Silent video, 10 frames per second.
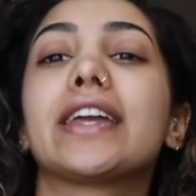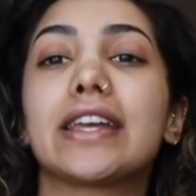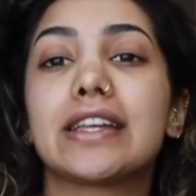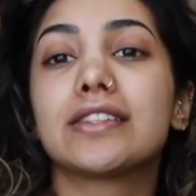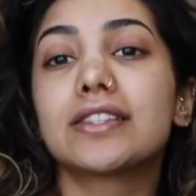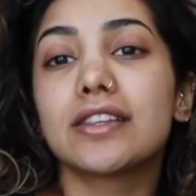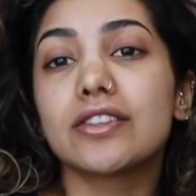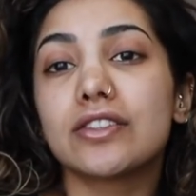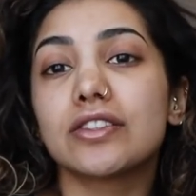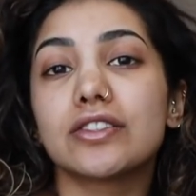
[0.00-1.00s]
it is
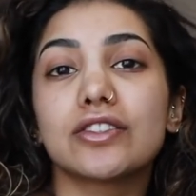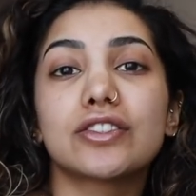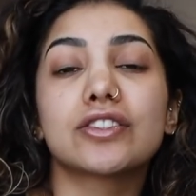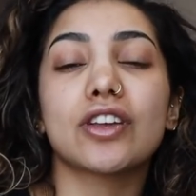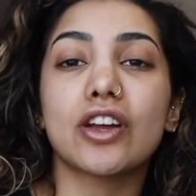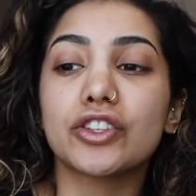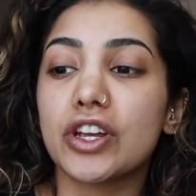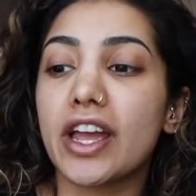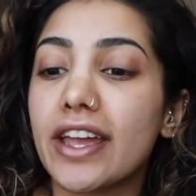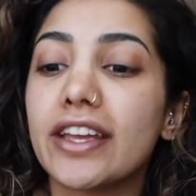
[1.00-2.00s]
such
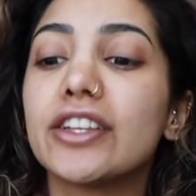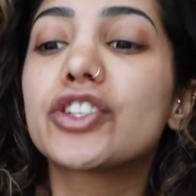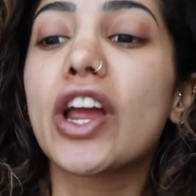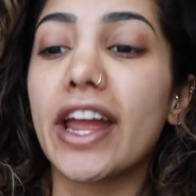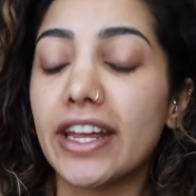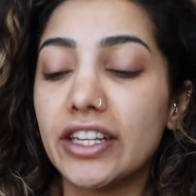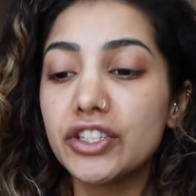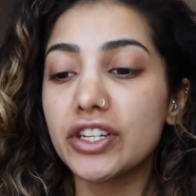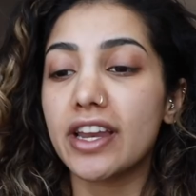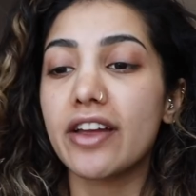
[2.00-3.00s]
a
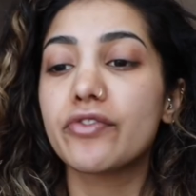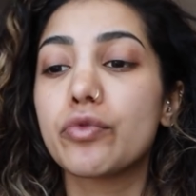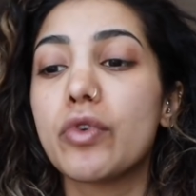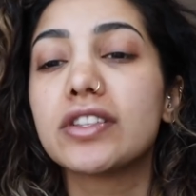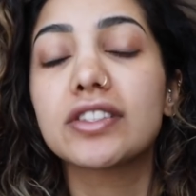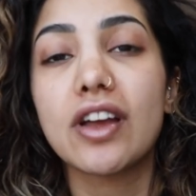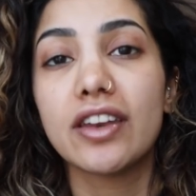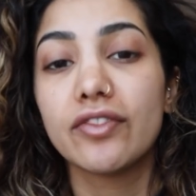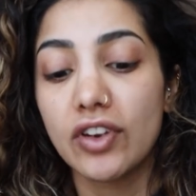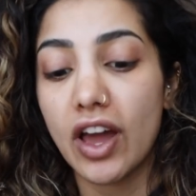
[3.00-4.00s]
change in everyone's
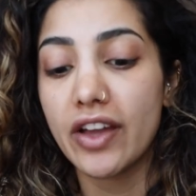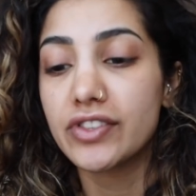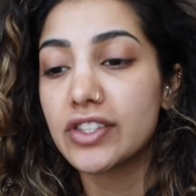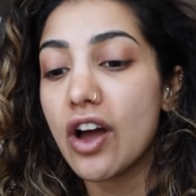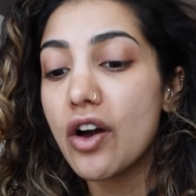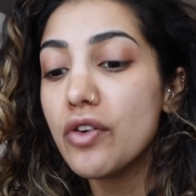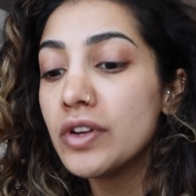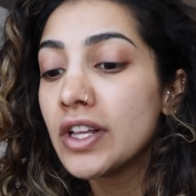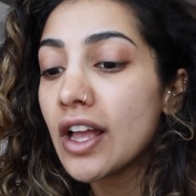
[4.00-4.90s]
kind of lifestyle,